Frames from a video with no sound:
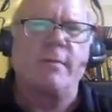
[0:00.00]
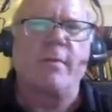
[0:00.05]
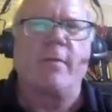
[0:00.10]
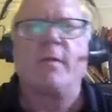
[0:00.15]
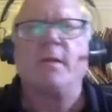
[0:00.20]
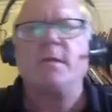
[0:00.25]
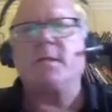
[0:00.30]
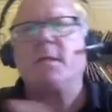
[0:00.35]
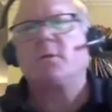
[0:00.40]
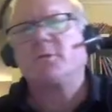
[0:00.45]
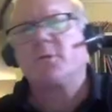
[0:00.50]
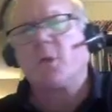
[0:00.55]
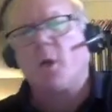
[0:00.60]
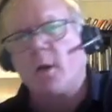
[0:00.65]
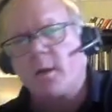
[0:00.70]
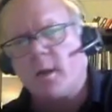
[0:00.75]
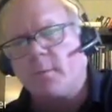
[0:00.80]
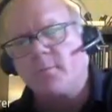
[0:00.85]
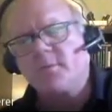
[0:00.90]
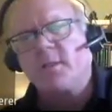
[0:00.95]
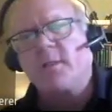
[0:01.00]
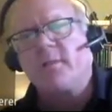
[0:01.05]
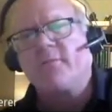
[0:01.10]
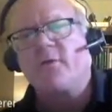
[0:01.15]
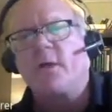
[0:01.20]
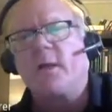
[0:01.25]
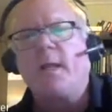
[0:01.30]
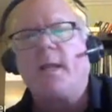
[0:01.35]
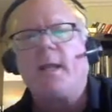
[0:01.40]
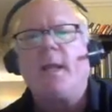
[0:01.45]
and then the deal talk comes at the
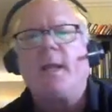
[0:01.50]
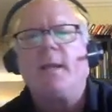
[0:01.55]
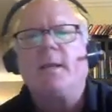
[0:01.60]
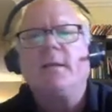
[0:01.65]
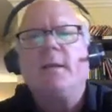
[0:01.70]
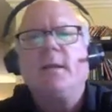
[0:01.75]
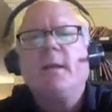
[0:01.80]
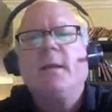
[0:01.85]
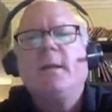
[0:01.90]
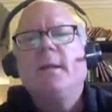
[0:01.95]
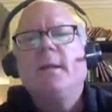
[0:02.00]
very end.